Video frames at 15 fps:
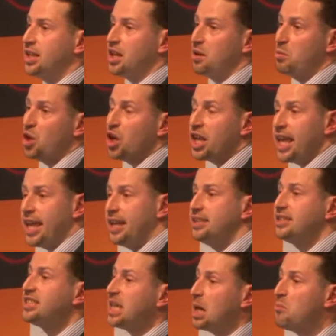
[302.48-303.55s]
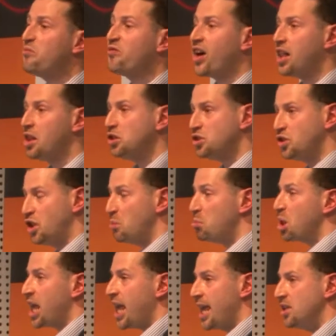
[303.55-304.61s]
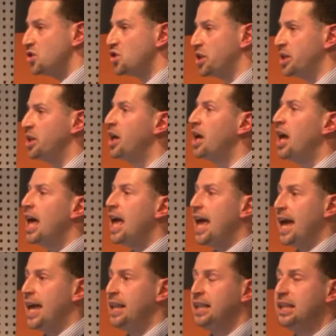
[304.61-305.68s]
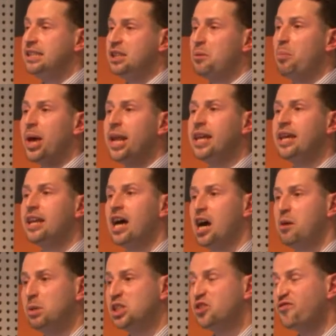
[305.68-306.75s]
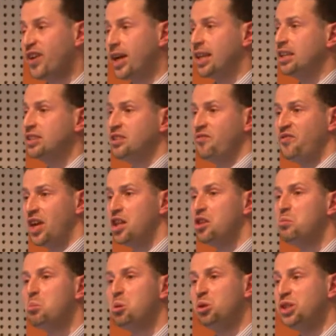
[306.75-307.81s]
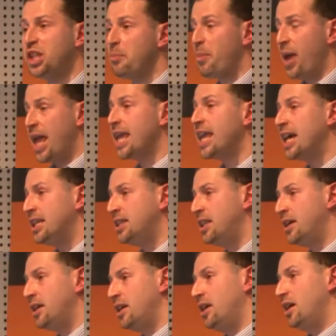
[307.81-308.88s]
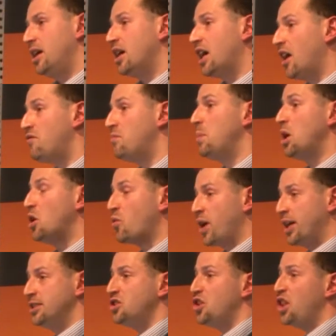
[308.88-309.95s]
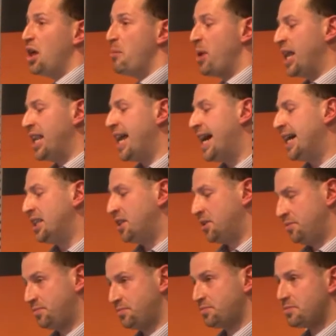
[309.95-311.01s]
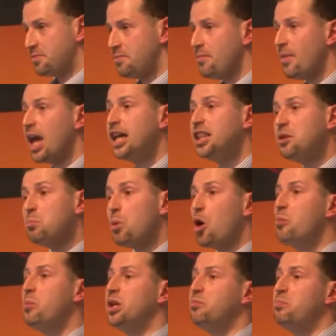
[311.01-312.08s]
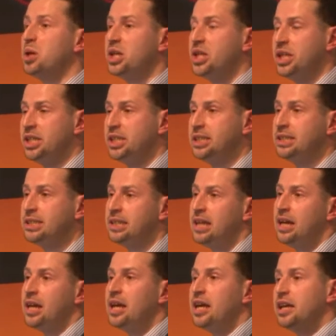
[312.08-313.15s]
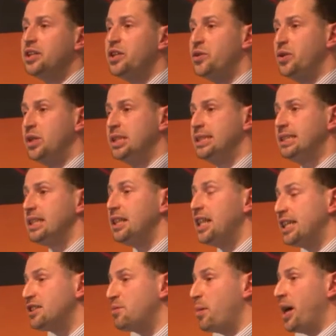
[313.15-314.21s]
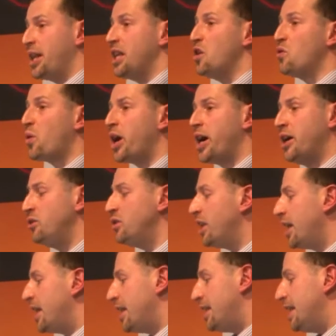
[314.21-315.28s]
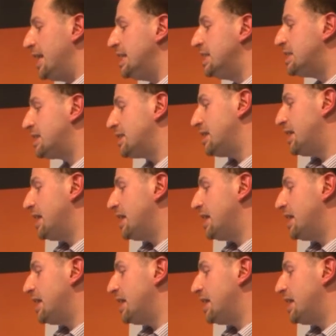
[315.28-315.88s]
they communicated some value to the application, and depending on how much funding is available, they may get government grants or they may not. At the moment, because there is less money around, these